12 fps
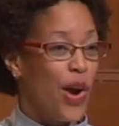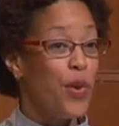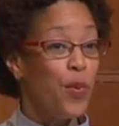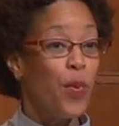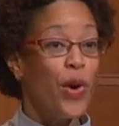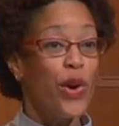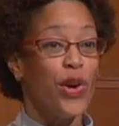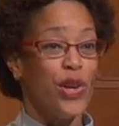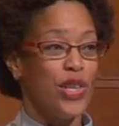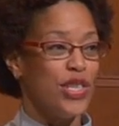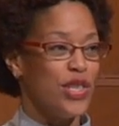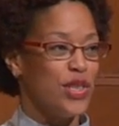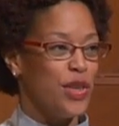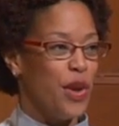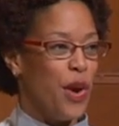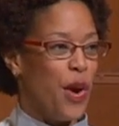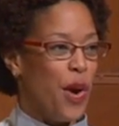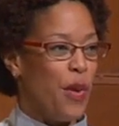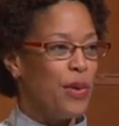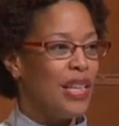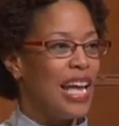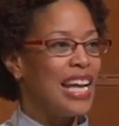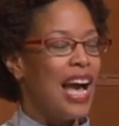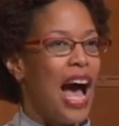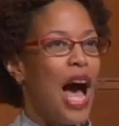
her words were like